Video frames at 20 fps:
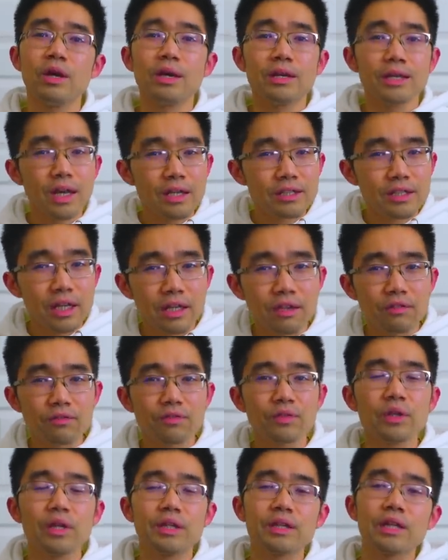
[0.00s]
Yes, I can
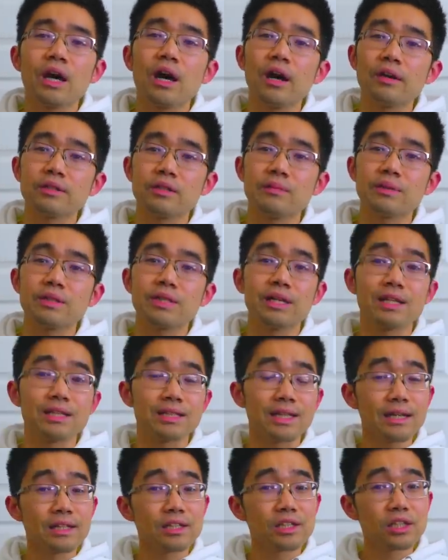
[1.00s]
feel that the Arc Saber 10 is
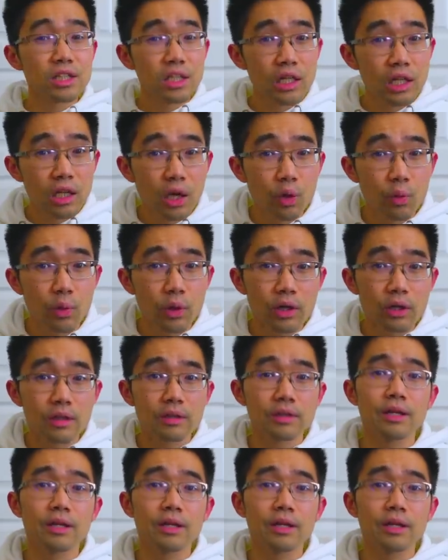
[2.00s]
slightly slower